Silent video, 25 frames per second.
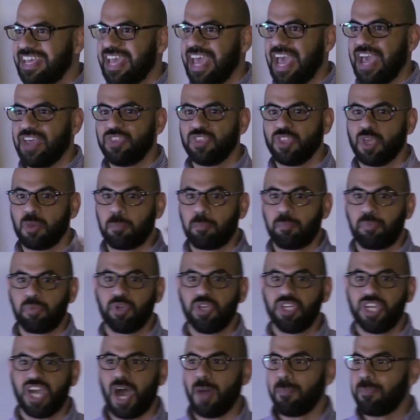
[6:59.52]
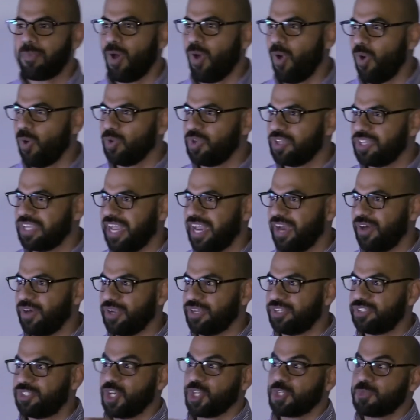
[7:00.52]
in the pre-op holding area
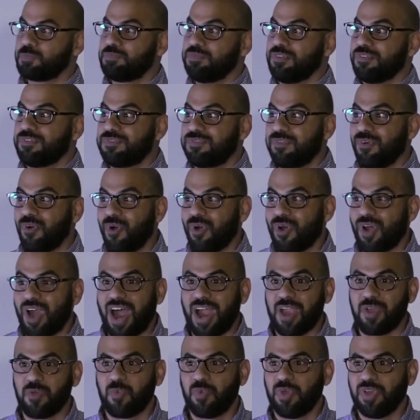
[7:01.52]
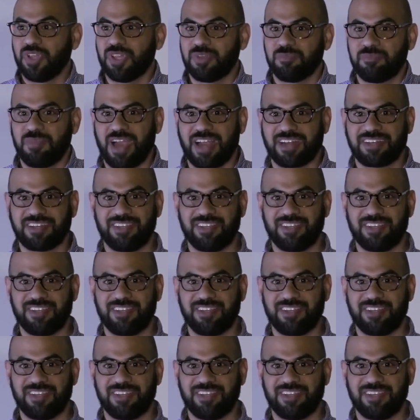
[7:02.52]
just before I wheel him back